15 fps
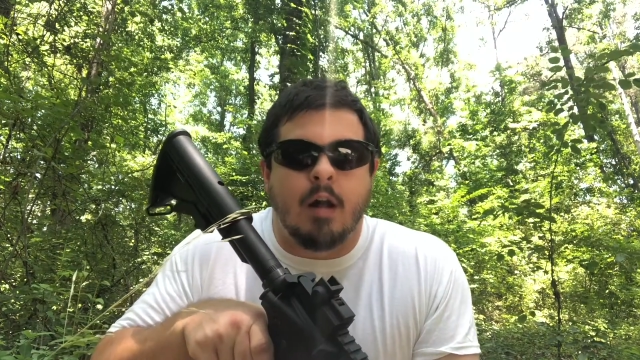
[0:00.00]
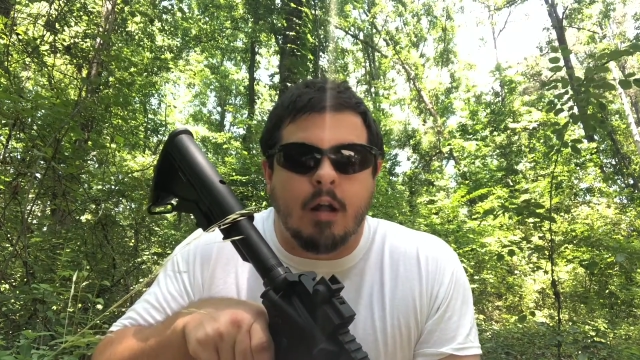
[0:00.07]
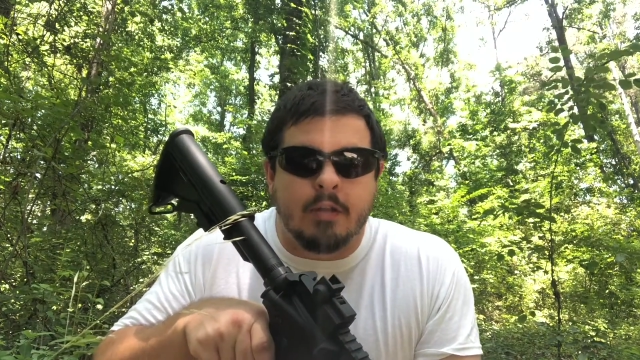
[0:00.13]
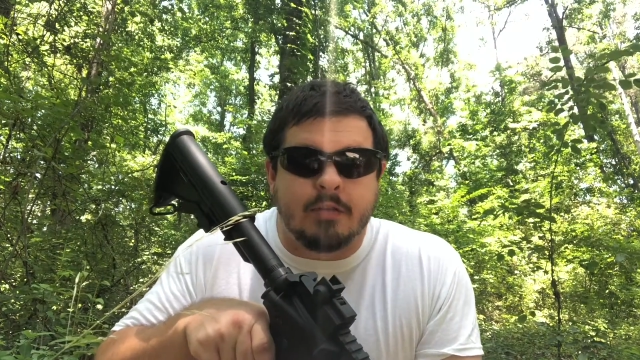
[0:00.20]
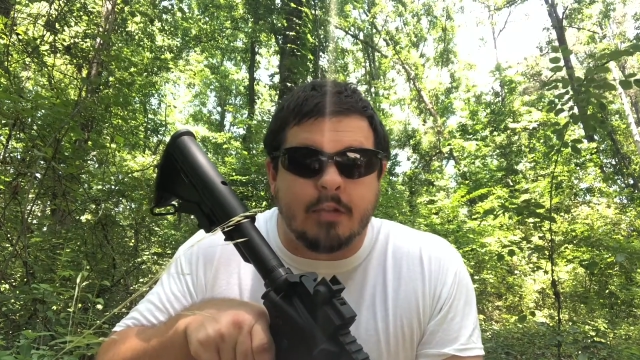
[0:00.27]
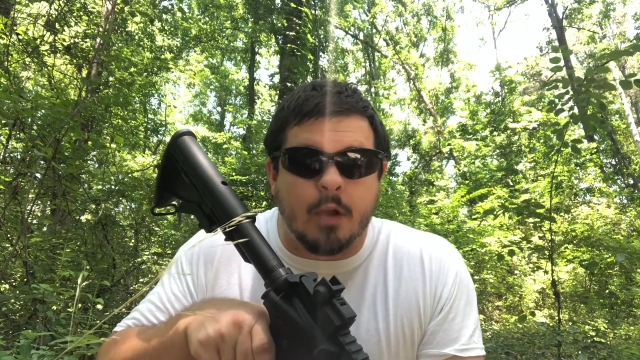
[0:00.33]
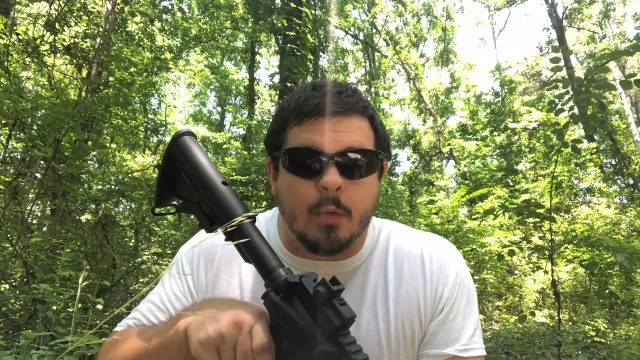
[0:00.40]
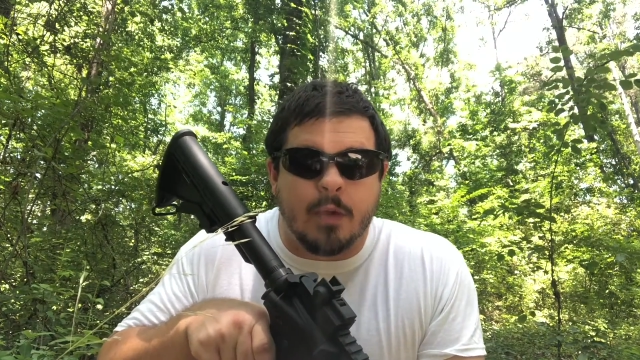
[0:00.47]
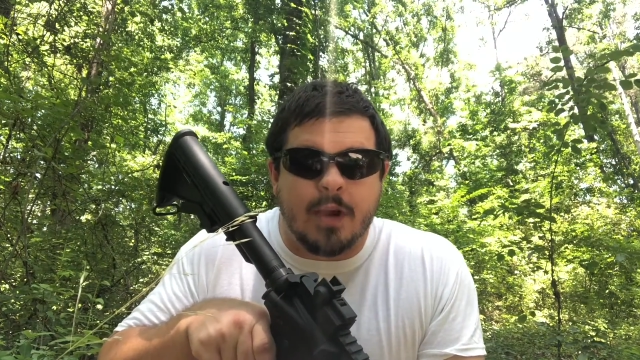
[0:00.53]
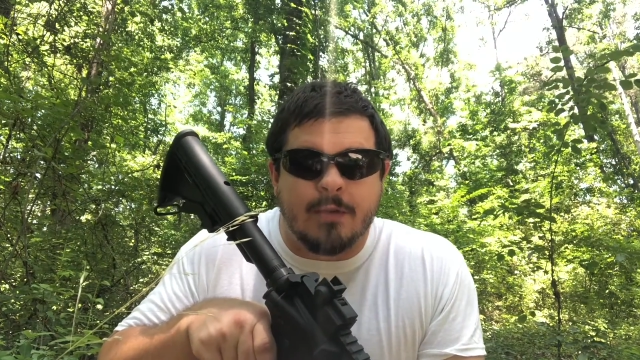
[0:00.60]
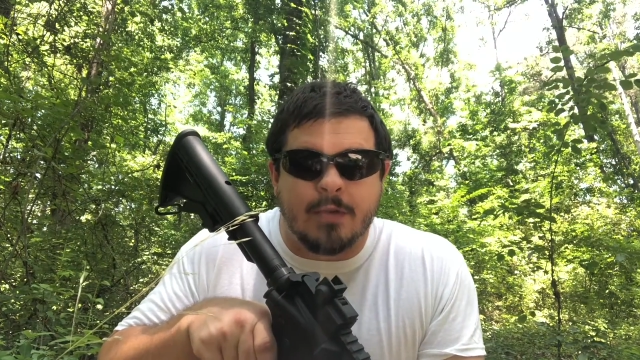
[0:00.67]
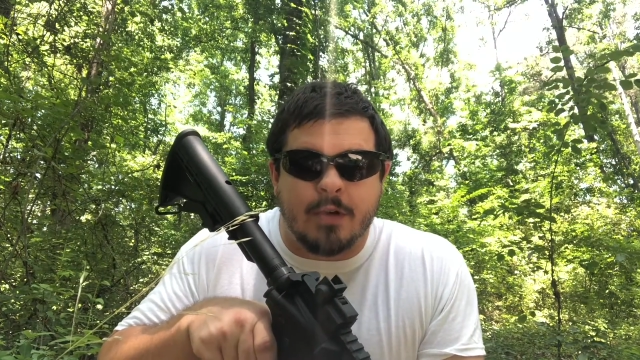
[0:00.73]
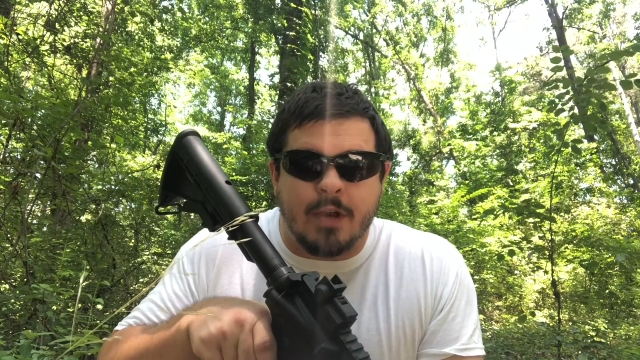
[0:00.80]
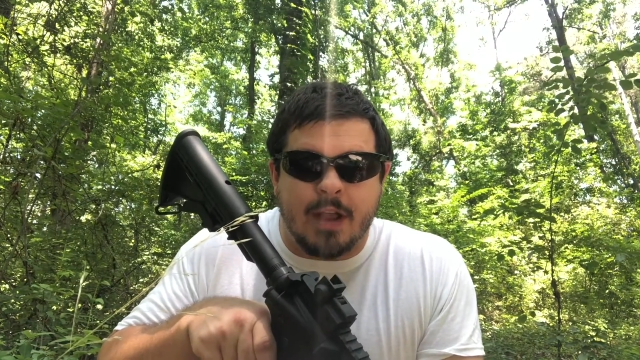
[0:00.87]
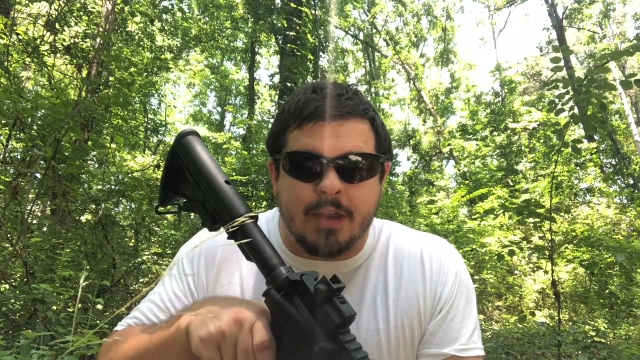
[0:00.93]
Also,
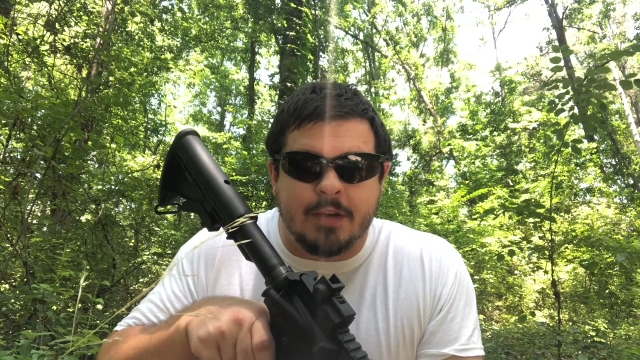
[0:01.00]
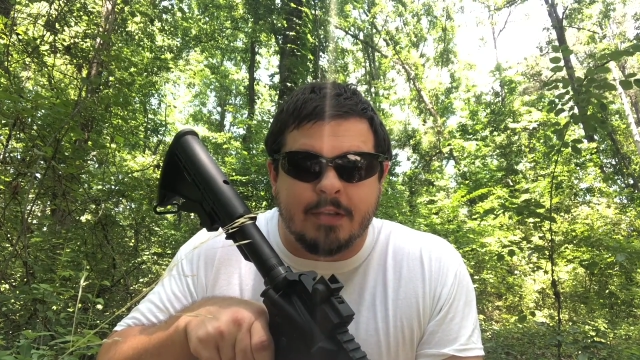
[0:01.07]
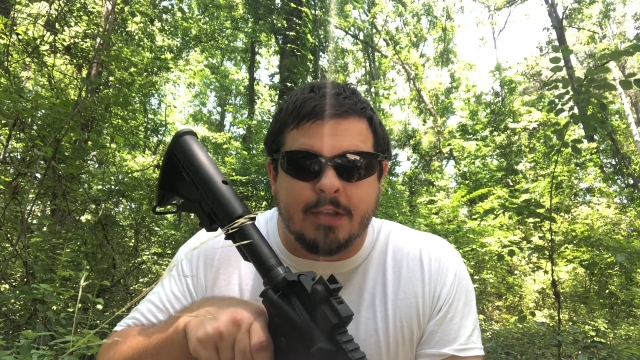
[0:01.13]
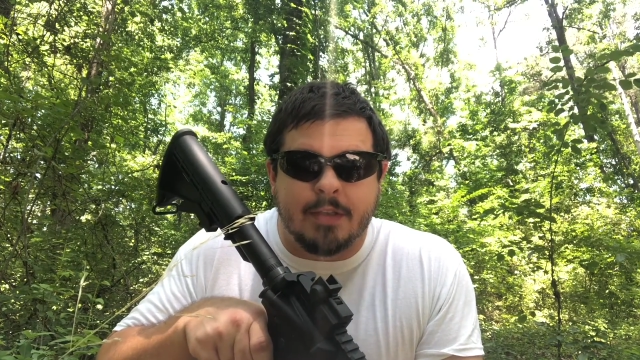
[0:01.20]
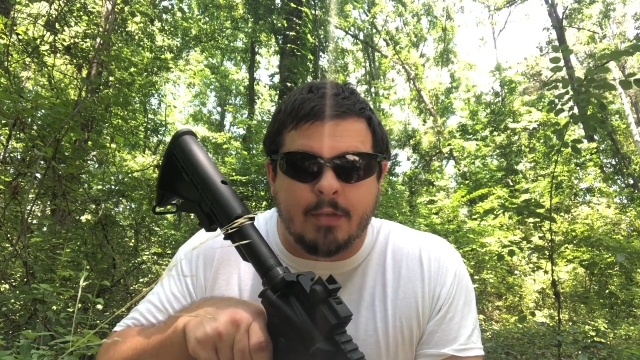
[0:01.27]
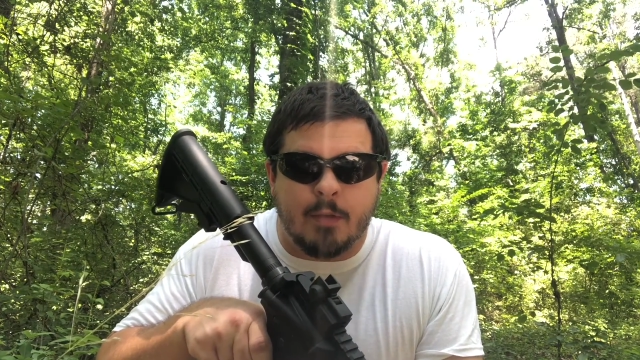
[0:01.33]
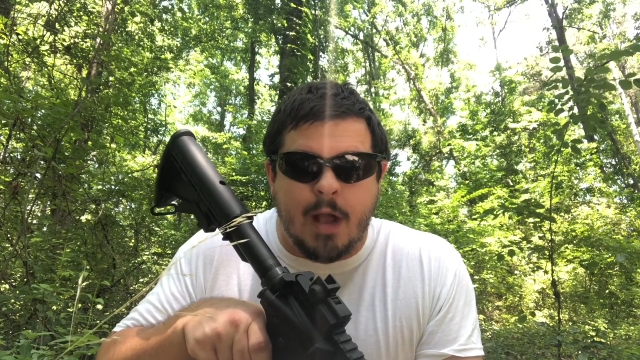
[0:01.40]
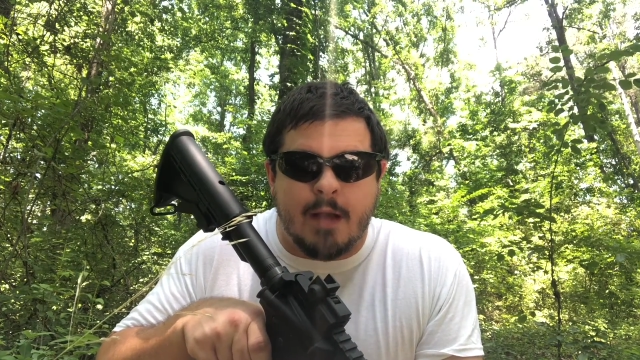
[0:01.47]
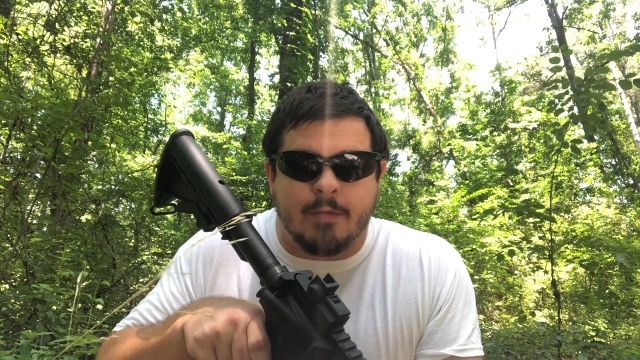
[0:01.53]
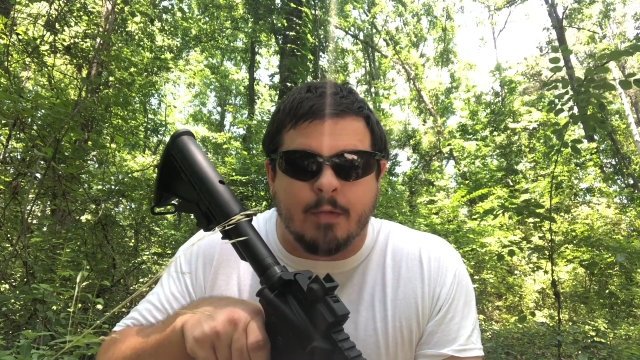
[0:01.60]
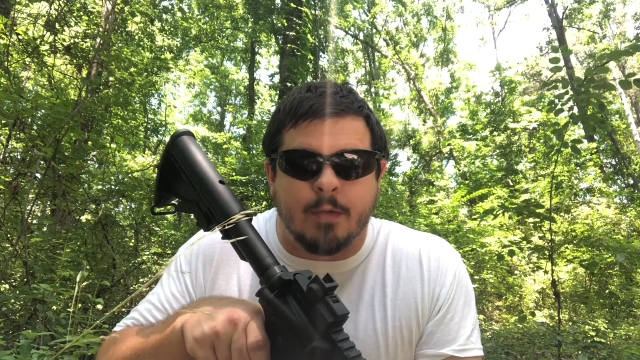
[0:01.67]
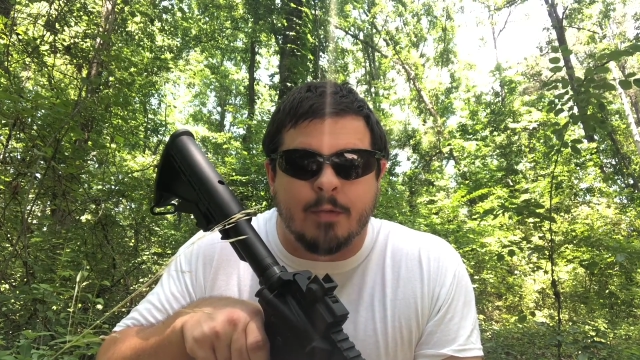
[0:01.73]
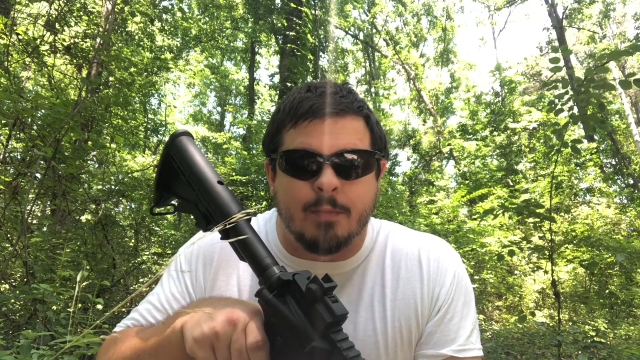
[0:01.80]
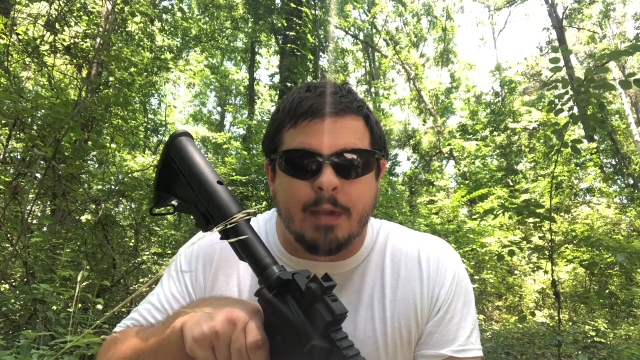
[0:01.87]
whenever you're handling the rifle,